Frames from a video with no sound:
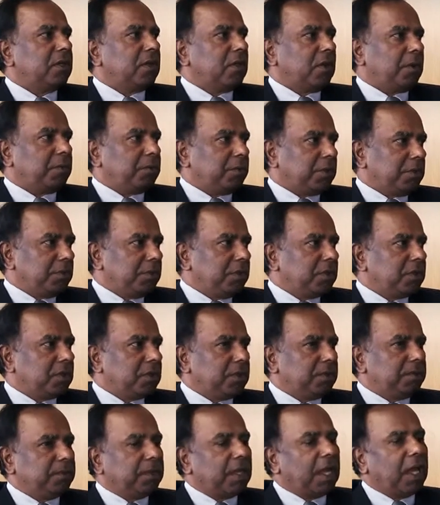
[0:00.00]
and
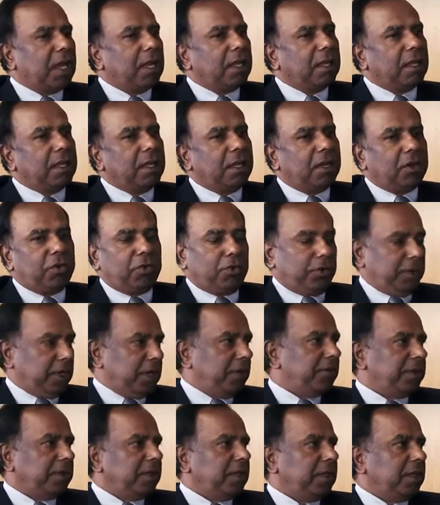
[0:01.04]
optimism, and they are doing
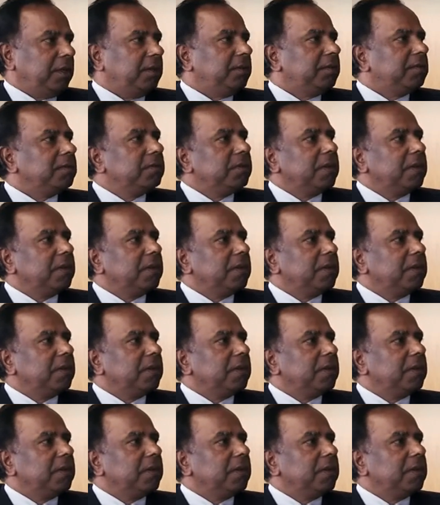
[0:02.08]
everything